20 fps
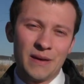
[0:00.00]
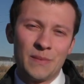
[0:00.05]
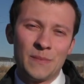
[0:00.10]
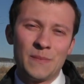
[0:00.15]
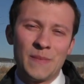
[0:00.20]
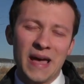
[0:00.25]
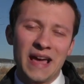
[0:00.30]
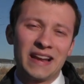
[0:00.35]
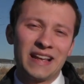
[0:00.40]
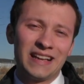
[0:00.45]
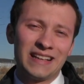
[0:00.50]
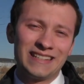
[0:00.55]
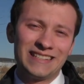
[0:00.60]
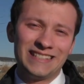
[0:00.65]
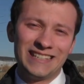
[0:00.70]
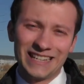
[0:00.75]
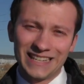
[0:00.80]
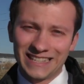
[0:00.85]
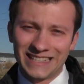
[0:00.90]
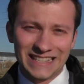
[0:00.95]
Meta
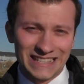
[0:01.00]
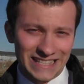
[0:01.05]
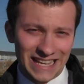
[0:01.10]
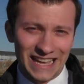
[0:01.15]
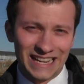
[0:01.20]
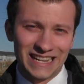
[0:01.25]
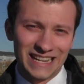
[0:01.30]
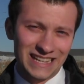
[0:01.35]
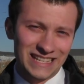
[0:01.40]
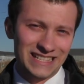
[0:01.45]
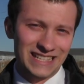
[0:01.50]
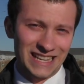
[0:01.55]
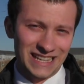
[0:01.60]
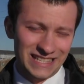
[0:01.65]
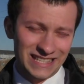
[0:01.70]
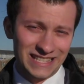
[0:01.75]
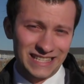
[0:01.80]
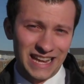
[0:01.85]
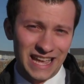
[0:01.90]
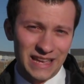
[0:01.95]
did send us a
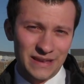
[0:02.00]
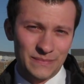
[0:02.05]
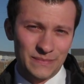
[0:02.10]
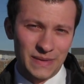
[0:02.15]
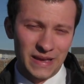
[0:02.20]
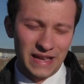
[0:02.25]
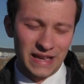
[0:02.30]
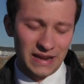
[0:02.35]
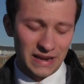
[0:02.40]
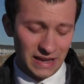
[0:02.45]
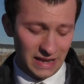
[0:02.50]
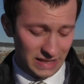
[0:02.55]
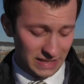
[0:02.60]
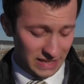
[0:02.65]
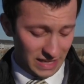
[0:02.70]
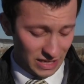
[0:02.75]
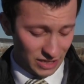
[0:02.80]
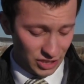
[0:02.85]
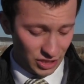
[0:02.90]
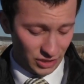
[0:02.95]
statement
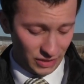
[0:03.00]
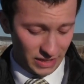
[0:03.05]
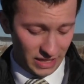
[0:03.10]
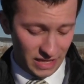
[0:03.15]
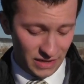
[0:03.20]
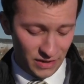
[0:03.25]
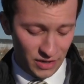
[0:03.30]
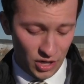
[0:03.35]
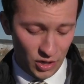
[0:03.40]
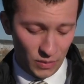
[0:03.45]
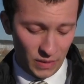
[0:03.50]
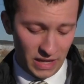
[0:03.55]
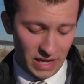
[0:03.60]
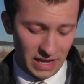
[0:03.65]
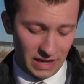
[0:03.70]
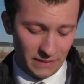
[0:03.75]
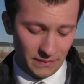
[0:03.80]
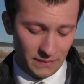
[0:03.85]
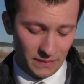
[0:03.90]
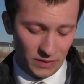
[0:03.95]
essentially
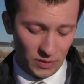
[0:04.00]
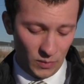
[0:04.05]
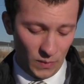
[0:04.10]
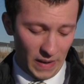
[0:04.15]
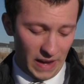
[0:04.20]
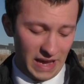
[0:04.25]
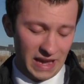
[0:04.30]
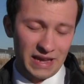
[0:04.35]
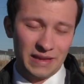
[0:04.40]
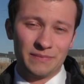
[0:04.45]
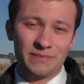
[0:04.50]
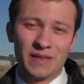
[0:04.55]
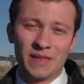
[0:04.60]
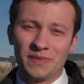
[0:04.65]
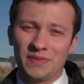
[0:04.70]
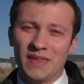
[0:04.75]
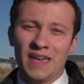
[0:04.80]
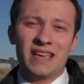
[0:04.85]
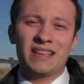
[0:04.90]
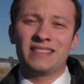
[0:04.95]
noting the way
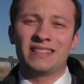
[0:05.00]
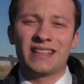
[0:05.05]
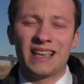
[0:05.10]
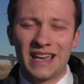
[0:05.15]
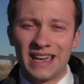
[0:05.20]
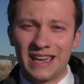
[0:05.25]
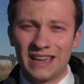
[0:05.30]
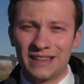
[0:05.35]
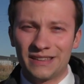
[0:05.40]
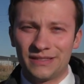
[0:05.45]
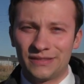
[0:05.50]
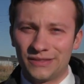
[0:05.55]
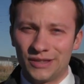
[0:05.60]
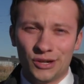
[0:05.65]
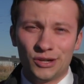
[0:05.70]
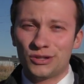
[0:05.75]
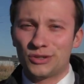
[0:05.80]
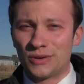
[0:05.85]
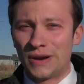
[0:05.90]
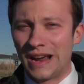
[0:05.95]
that they say
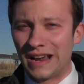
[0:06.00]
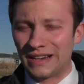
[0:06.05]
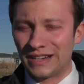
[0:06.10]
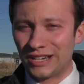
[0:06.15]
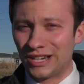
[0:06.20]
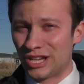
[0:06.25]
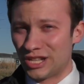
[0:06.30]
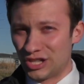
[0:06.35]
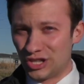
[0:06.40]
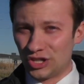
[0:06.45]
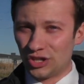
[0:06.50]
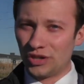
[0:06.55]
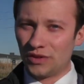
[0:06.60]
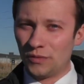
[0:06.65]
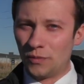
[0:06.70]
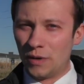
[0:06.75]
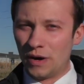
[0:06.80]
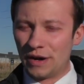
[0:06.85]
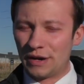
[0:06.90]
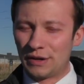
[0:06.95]
they're trying to
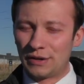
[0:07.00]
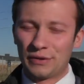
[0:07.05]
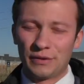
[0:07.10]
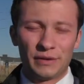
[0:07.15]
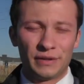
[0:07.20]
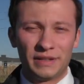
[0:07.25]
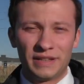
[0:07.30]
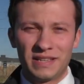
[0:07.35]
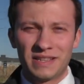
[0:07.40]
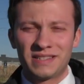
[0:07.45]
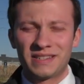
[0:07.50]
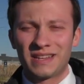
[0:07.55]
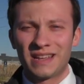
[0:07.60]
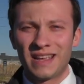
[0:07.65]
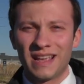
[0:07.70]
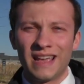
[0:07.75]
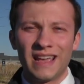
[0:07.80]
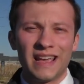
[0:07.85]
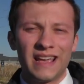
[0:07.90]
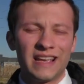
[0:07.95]
conserve water, or at least
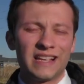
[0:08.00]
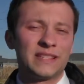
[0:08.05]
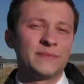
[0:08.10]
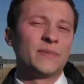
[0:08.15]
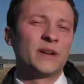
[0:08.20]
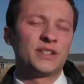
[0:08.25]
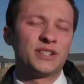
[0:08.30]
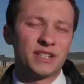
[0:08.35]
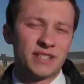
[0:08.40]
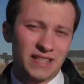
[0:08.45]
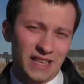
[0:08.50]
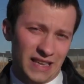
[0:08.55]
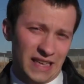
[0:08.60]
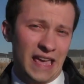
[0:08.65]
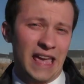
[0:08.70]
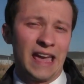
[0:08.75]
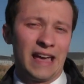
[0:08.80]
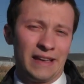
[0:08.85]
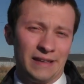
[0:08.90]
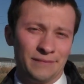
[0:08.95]
as much as they
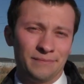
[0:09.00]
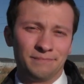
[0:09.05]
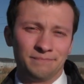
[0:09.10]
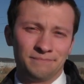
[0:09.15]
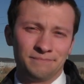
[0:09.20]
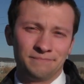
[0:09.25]
can.